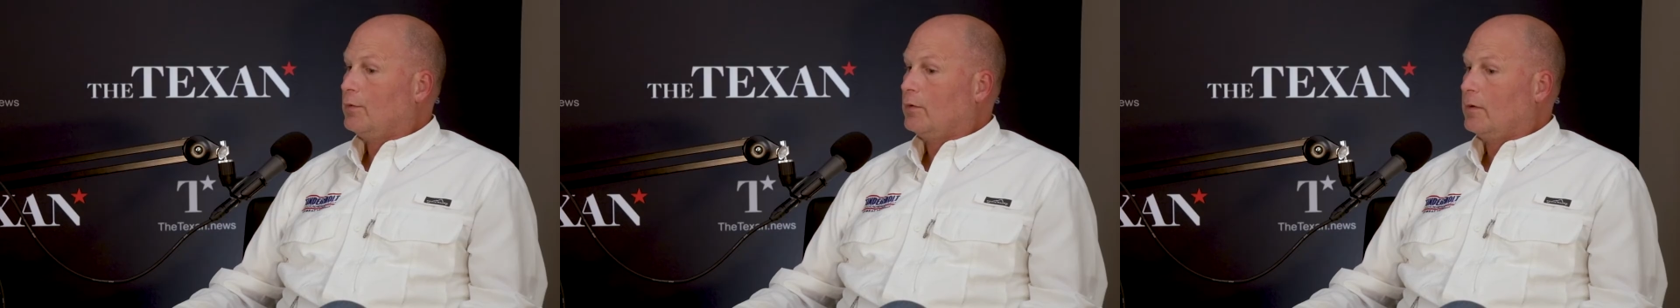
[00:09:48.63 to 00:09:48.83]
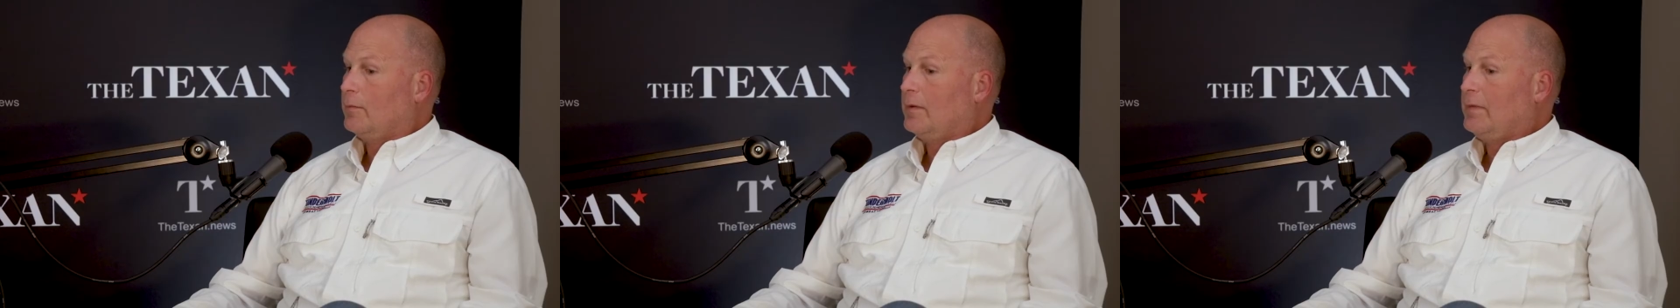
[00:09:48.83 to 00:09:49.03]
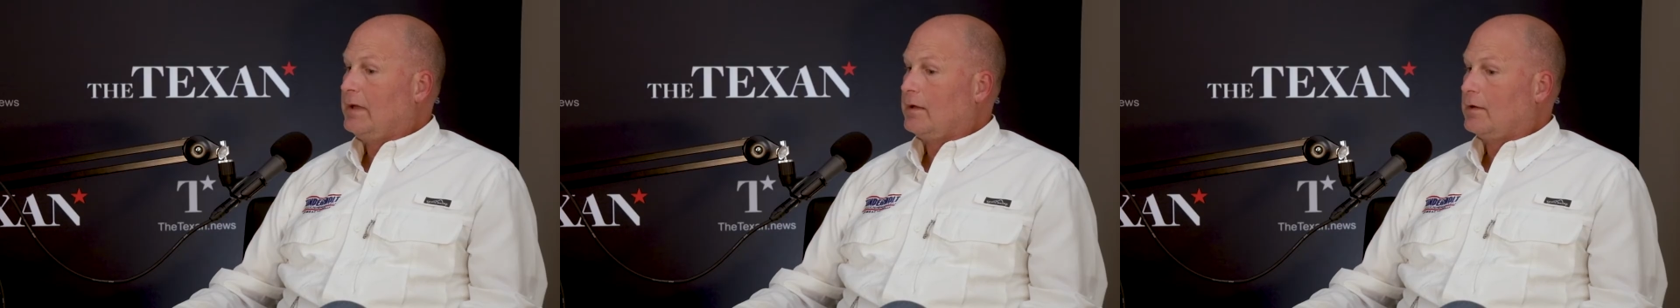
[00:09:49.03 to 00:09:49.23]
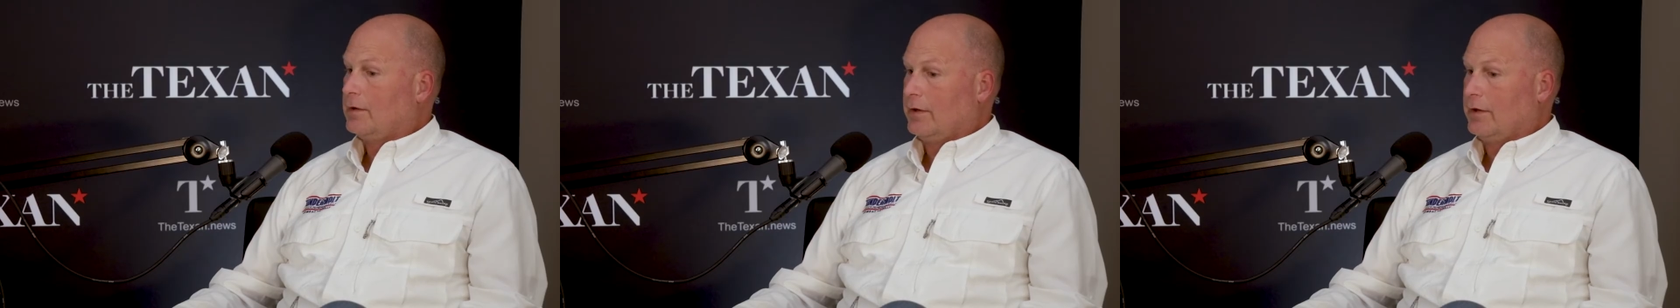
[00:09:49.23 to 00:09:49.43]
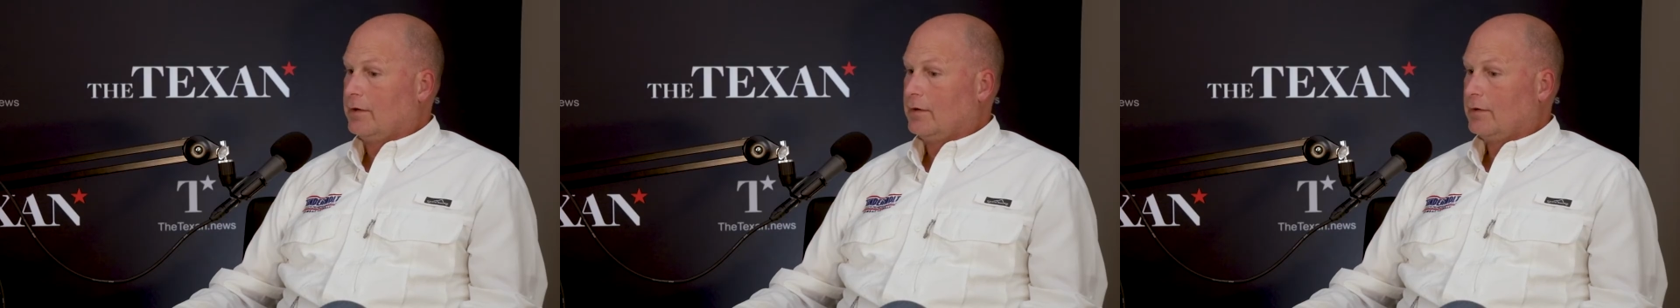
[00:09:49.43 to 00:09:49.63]
Well, let me be
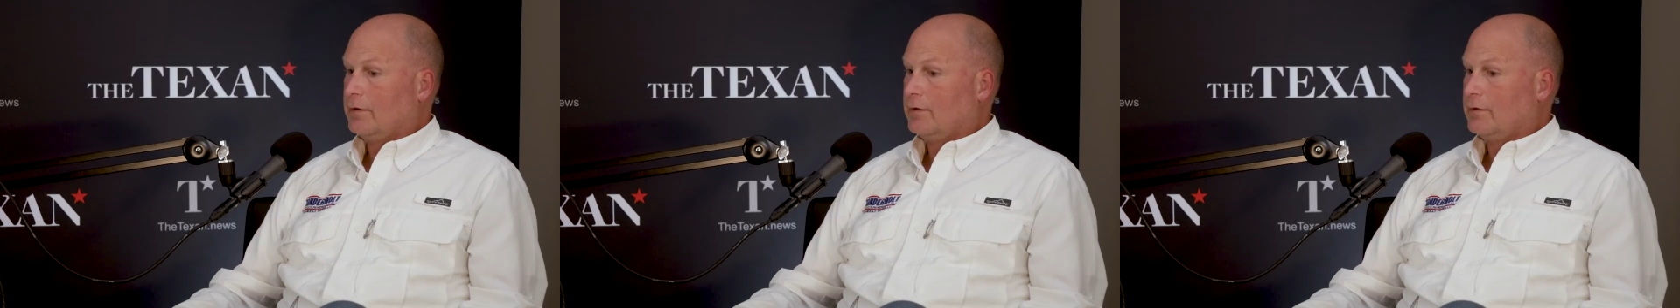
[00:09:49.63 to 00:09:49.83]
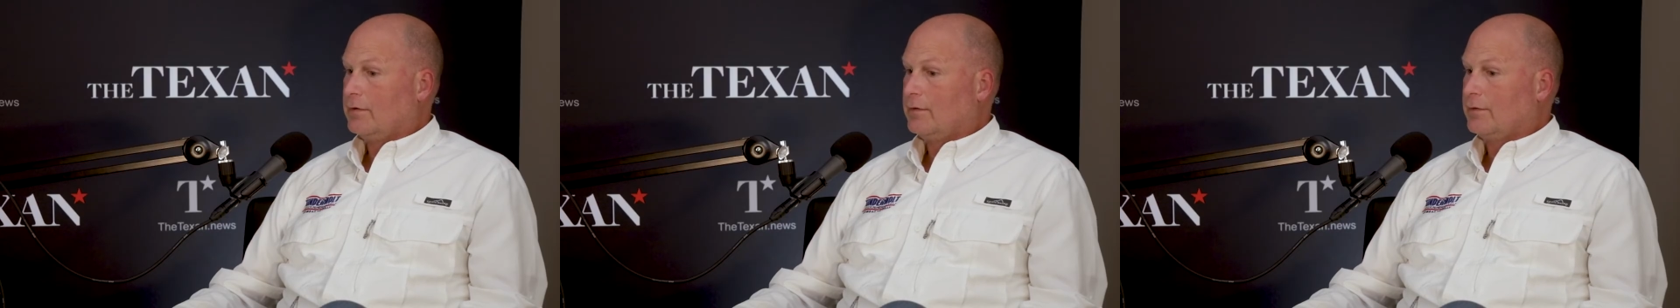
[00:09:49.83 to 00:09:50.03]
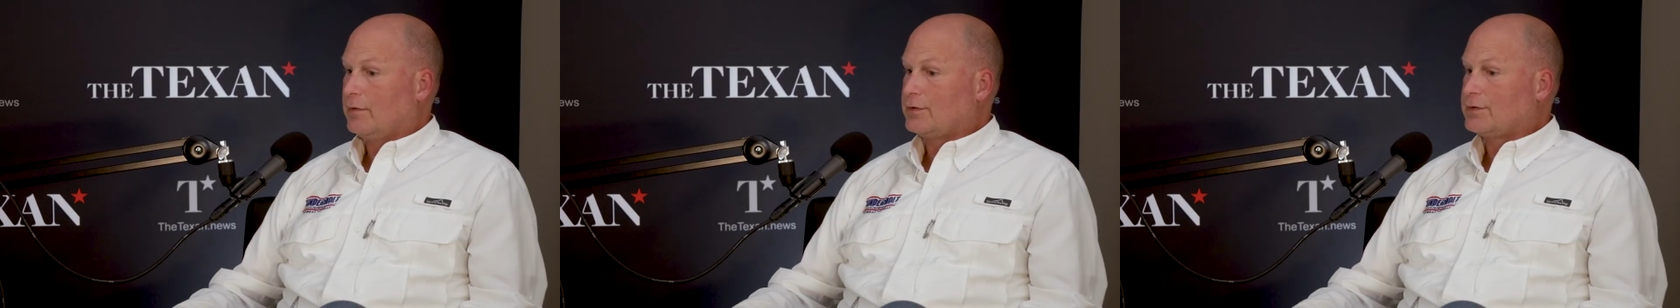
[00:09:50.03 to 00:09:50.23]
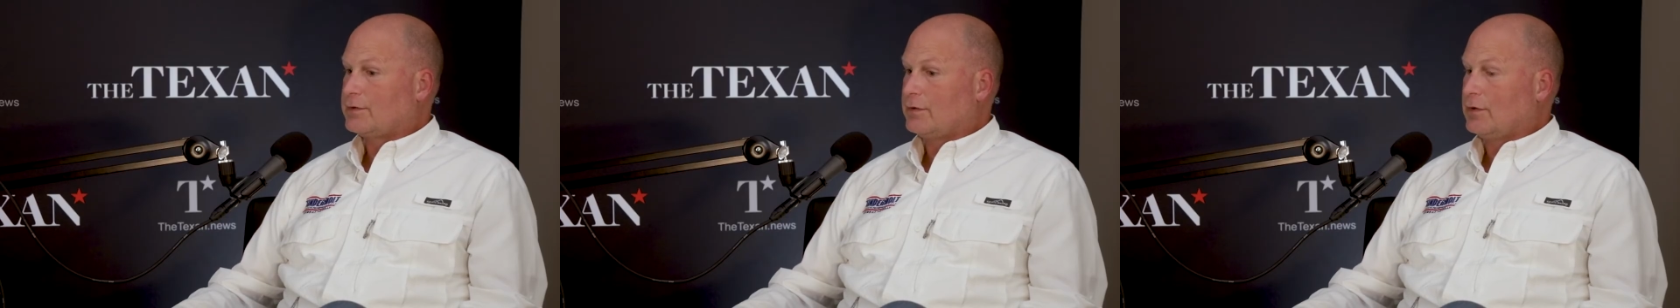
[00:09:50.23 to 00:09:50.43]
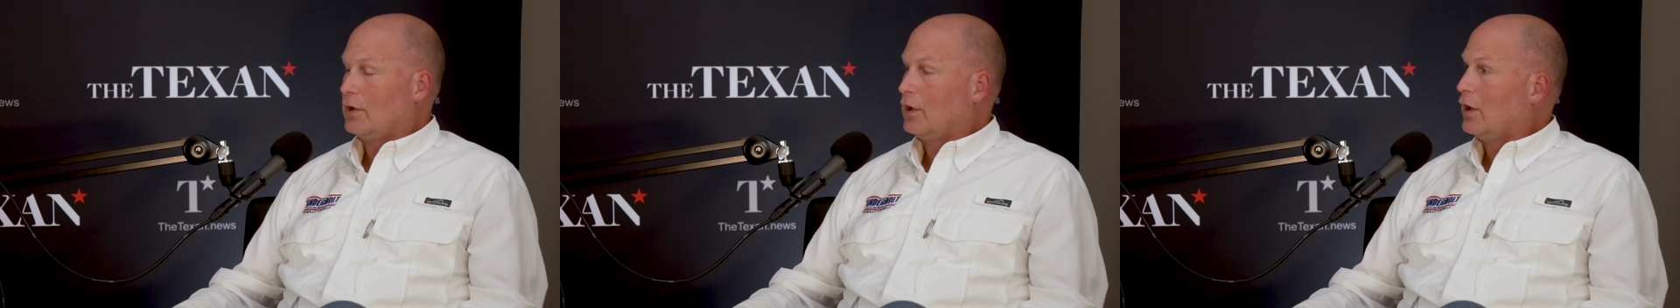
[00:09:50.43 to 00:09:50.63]
clear. There are
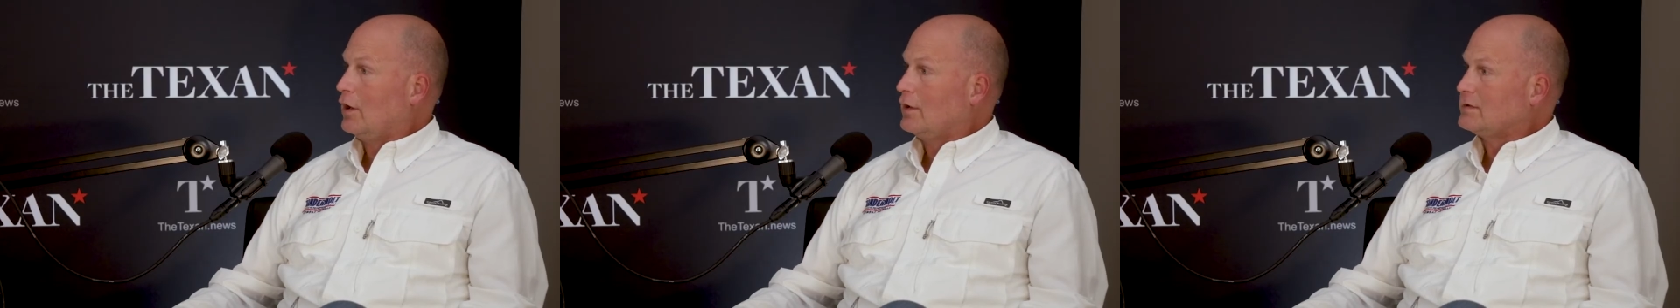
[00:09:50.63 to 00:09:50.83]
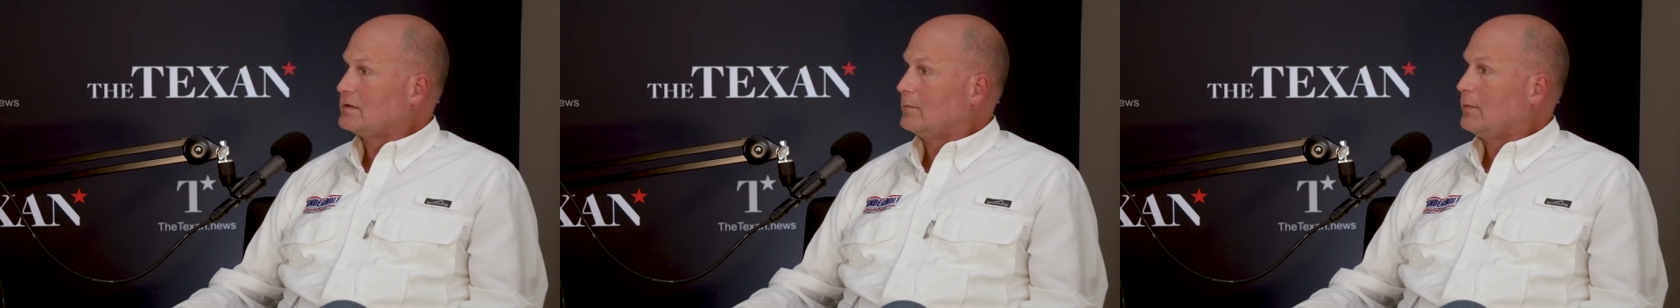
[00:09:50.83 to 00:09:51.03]
certain laws